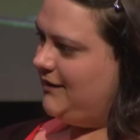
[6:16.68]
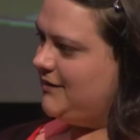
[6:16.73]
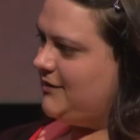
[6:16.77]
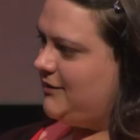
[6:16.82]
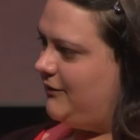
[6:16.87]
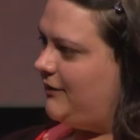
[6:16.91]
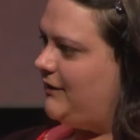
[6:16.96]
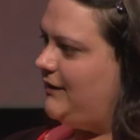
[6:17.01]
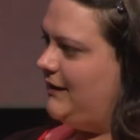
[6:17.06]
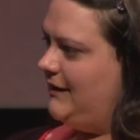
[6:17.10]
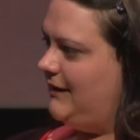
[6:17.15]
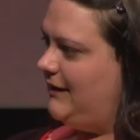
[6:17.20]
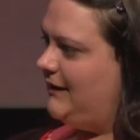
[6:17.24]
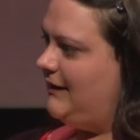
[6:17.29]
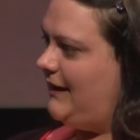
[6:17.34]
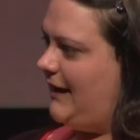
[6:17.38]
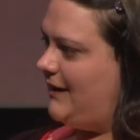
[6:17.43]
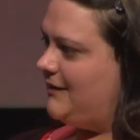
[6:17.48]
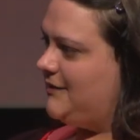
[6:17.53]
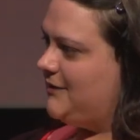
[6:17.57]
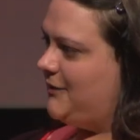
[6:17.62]
so. I think it
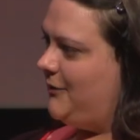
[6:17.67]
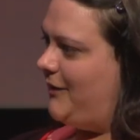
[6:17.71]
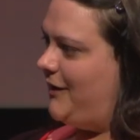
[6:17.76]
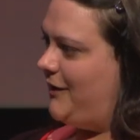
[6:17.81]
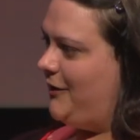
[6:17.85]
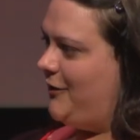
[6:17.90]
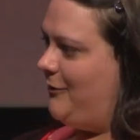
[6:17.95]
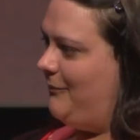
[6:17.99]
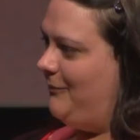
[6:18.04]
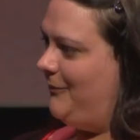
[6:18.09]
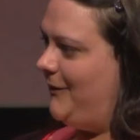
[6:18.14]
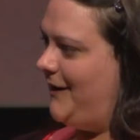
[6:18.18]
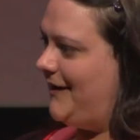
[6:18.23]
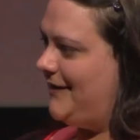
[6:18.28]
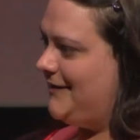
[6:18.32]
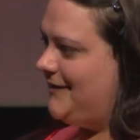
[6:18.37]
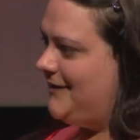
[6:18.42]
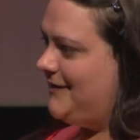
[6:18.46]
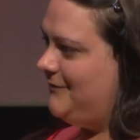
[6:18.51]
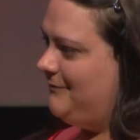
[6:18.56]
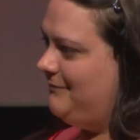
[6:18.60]
gets quite a
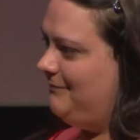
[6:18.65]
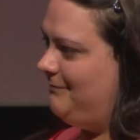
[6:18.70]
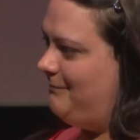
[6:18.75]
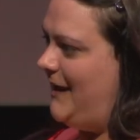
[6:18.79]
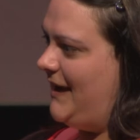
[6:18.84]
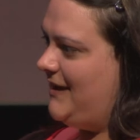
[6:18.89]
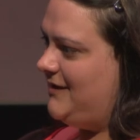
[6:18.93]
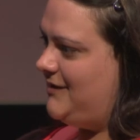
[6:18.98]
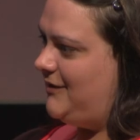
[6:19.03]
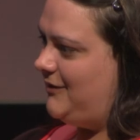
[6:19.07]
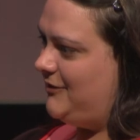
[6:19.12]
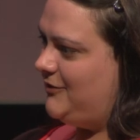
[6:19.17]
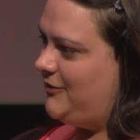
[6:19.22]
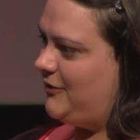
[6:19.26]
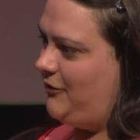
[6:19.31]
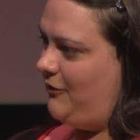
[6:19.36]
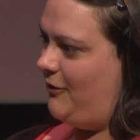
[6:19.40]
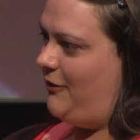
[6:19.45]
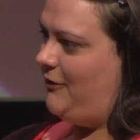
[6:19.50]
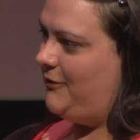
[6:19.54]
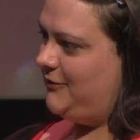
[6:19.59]
complex message
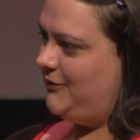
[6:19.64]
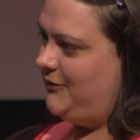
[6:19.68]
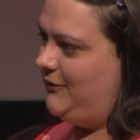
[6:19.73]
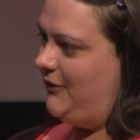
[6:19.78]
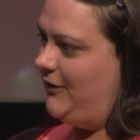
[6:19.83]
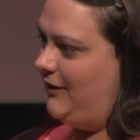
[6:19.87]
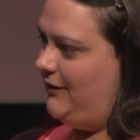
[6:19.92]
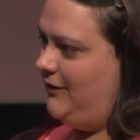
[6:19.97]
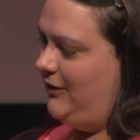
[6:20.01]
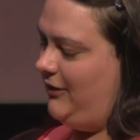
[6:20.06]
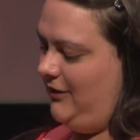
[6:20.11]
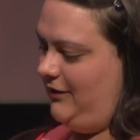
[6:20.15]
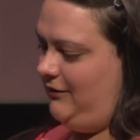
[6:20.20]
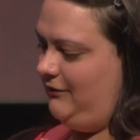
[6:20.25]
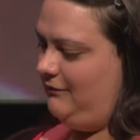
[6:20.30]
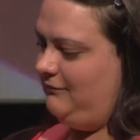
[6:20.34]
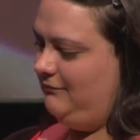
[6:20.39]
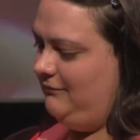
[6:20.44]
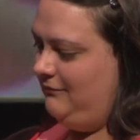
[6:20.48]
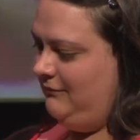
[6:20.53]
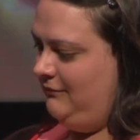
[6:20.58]
across that you can.
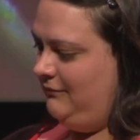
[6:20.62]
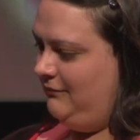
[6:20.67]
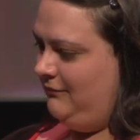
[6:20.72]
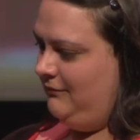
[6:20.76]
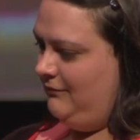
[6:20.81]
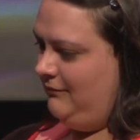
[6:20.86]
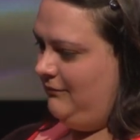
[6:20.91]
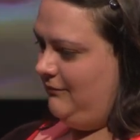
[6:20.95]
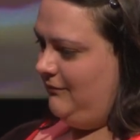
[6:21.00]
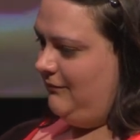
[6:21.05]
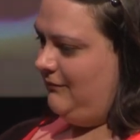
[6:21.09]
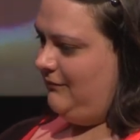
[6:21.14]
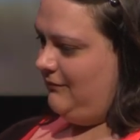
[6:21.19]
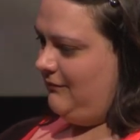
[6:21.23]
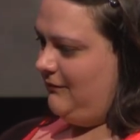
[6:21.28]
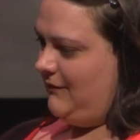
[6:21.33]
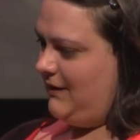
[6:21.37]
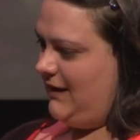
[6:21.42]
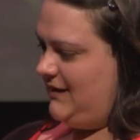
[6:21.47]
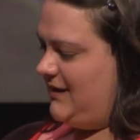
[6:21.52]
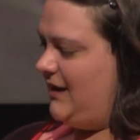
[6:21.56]

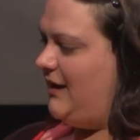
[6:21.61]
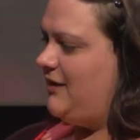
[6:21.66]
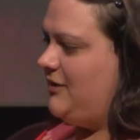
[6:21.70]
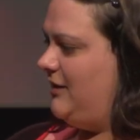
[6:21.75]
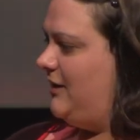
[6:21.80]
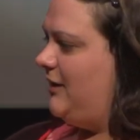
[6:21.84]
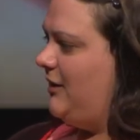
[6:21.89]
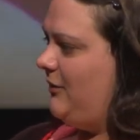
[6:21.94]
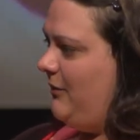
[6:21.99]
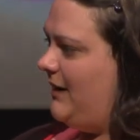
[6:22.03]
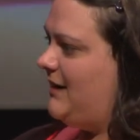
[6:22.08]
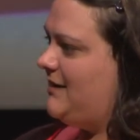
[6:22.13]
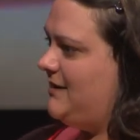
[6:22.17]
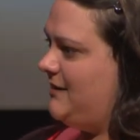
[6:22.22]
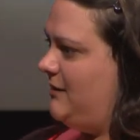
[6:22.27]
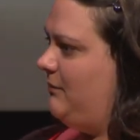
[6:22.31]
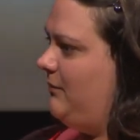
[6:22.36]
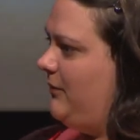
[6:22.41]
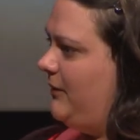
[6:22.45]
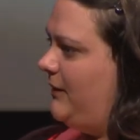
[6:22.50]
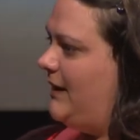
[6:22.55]
It's actually quite a
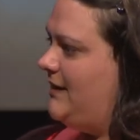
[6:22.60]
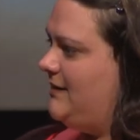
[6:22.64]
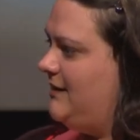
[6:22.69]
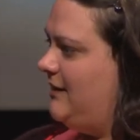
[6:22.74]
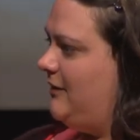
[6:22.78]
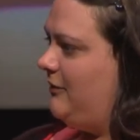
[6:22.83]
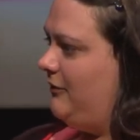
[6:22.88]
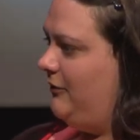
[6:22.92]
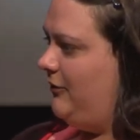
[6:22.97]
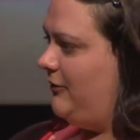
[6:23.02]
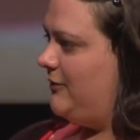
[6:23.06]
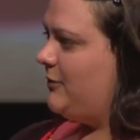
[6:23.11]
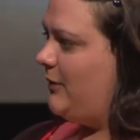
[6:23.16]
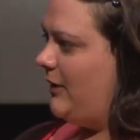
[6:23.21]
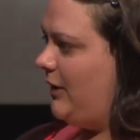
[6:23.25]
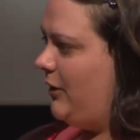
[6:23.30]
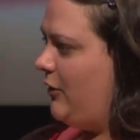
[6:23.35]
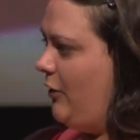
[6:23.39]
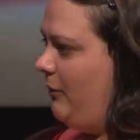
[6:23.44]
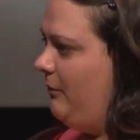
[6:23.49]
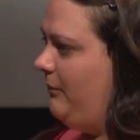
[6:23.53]
simple idea, although it's quite
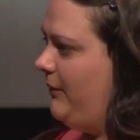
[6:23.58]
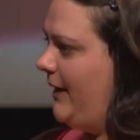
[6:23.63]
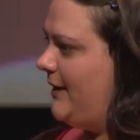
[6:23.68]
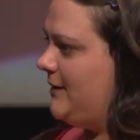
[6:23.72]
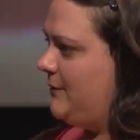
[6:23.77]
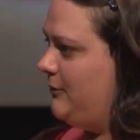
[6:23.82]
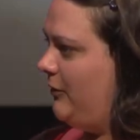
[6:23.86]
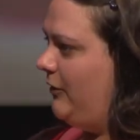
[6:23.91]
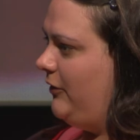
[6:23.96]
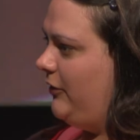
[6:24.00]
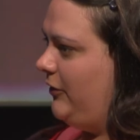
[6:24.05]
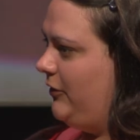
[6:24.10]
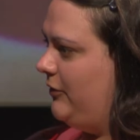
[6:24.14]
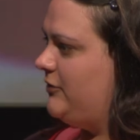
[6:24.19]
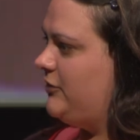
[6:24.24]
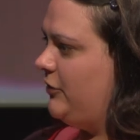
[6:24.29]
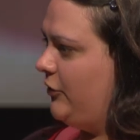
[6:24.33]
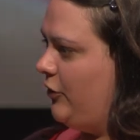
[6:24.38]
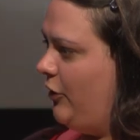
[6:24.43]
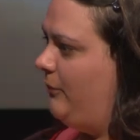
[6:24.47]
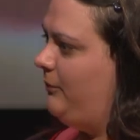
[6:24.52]
complex molecules
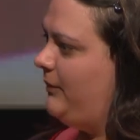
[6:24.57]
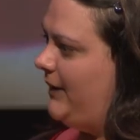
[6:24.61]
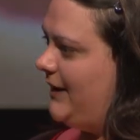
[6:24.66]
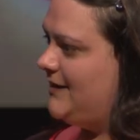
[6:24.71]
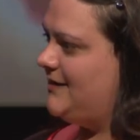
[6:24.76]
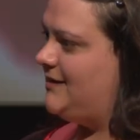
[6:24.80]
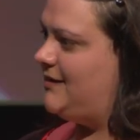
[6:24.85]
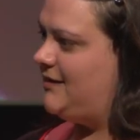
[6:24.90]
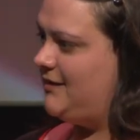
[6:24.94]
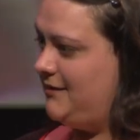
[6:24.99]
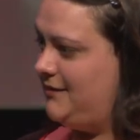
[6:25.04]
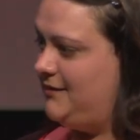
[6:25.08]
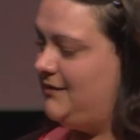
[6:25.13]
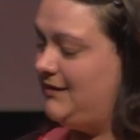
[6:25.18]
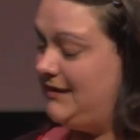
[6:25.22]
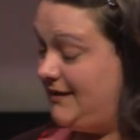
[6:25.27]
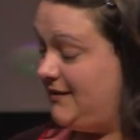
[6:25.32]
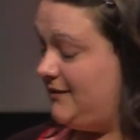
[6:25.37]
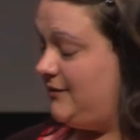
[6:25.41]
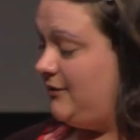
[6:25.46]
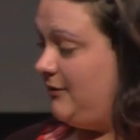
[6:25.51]
and complex
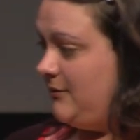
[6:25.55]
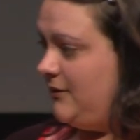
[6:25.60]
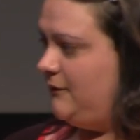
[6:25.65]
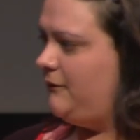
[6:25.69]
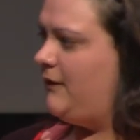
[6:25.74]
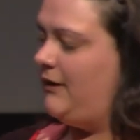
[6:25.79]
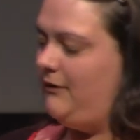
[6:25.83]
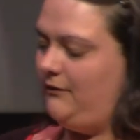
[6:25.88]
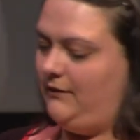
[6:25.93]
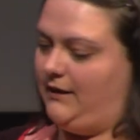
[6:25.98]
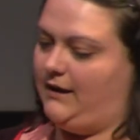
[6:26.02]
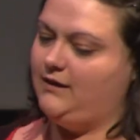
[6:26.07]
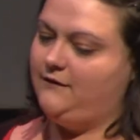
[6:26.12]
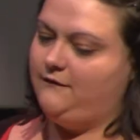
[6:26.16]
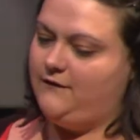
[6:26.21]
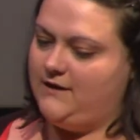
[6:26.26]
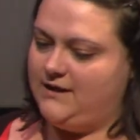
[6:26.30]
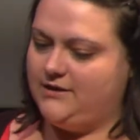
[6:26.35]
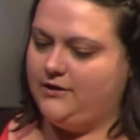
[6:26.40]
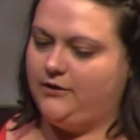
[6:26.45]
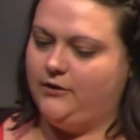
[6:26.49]
systems of how, like, the
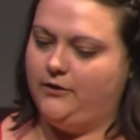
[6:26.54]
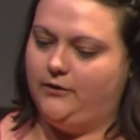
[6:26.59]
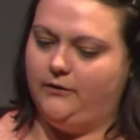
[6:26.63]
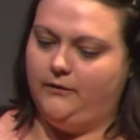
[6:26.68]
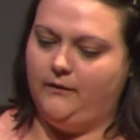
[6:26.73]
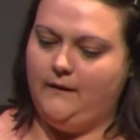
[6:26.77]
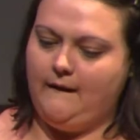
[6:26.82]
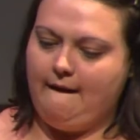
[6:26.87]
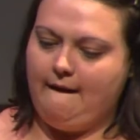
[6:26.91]
vesicle